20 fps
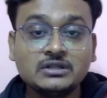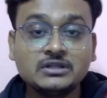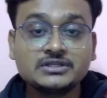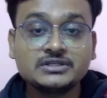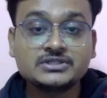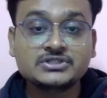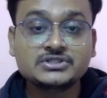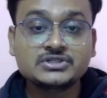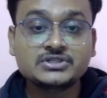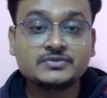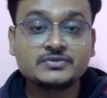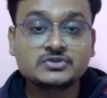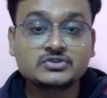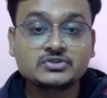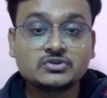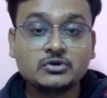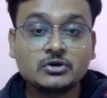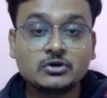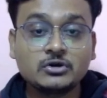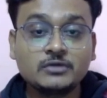these,
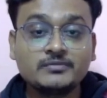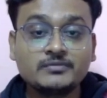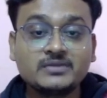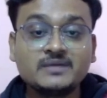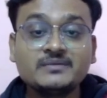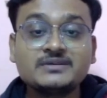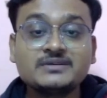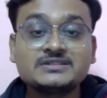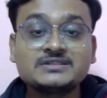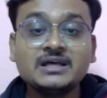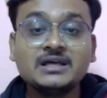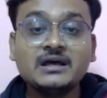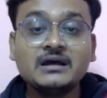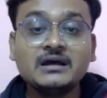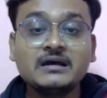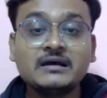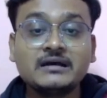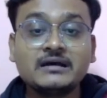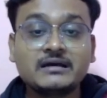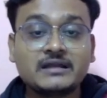so all of them is the
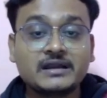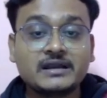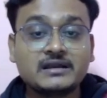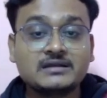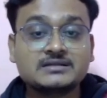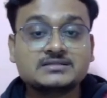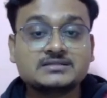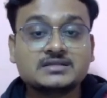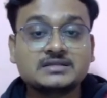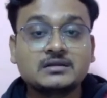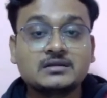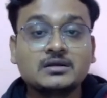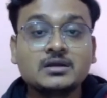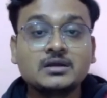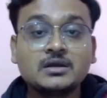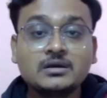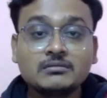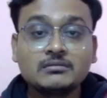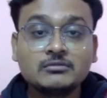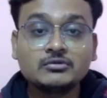right answer.
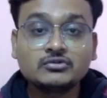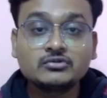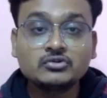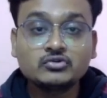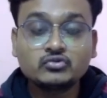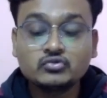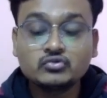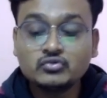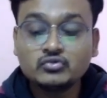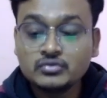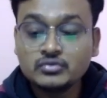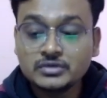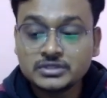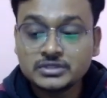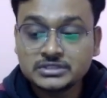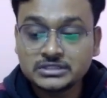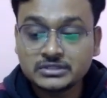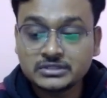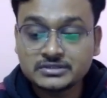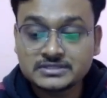Move to
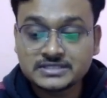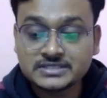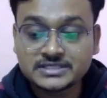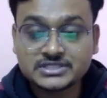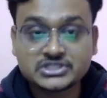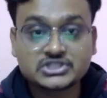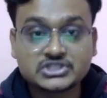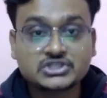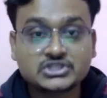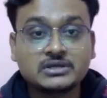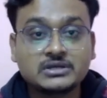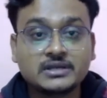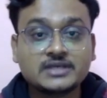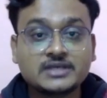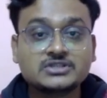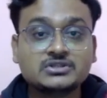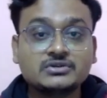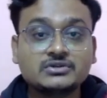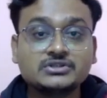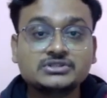206.
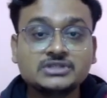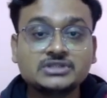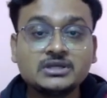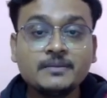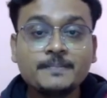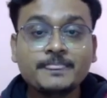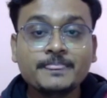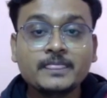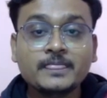Next question.